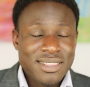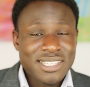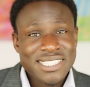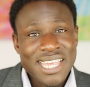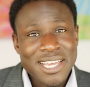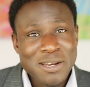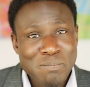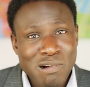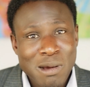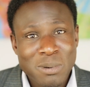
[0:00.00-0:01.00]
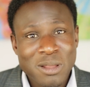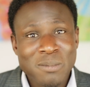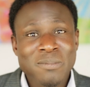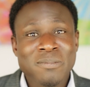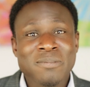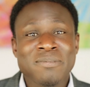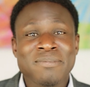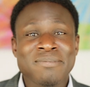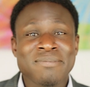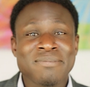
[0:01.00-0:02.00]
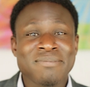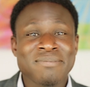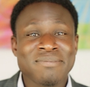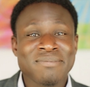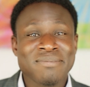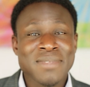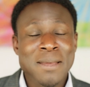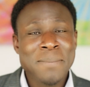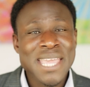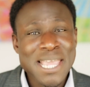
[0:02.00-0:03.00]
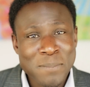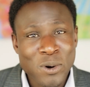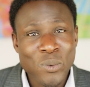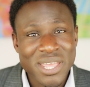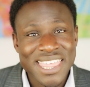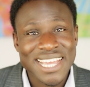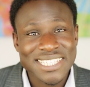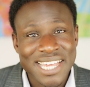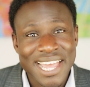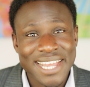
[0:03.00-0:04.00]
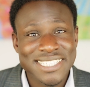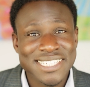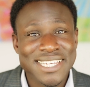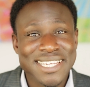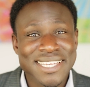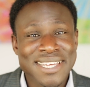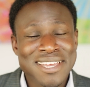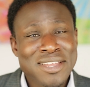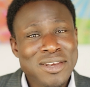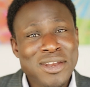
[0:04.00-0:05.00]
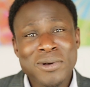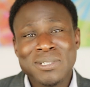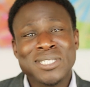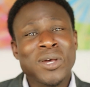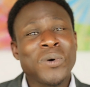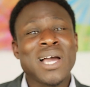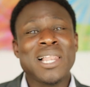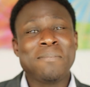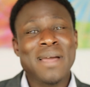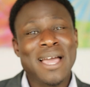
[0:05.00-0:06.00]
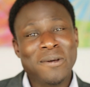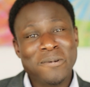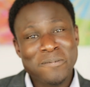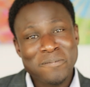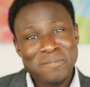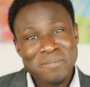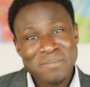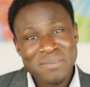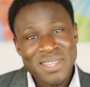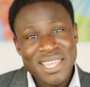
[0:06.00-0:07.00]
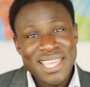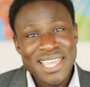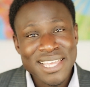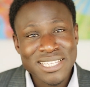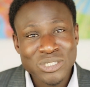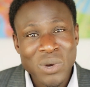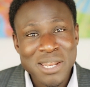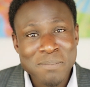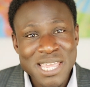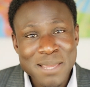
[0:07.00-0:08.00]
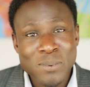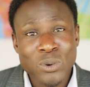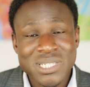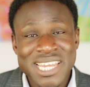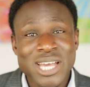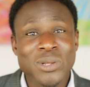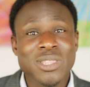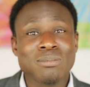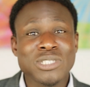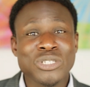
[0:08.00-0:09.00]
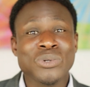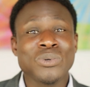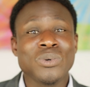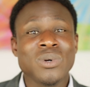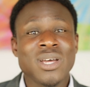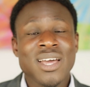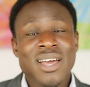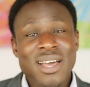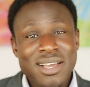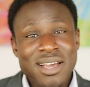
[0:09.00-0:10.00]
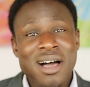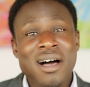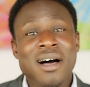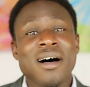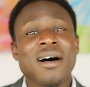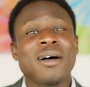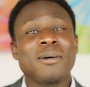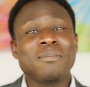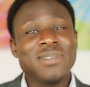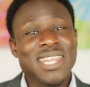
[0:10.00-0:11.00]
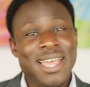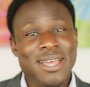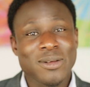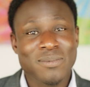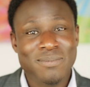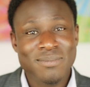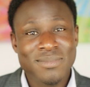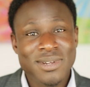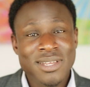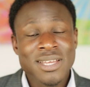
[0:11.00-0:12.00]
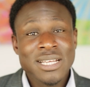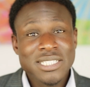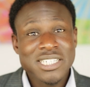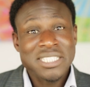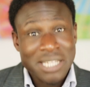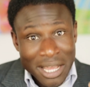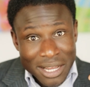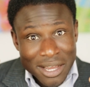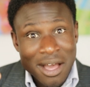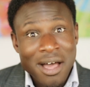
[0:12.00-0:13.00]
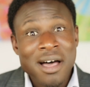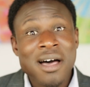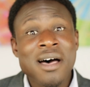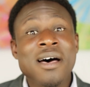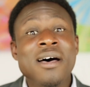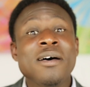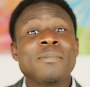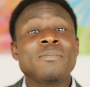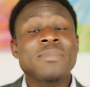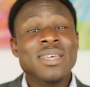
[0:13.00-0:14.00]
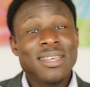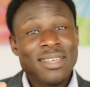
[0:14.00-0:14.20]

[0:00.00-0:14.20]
The second problem people with anxiety know so well about is when people tell them to calm down. Just calm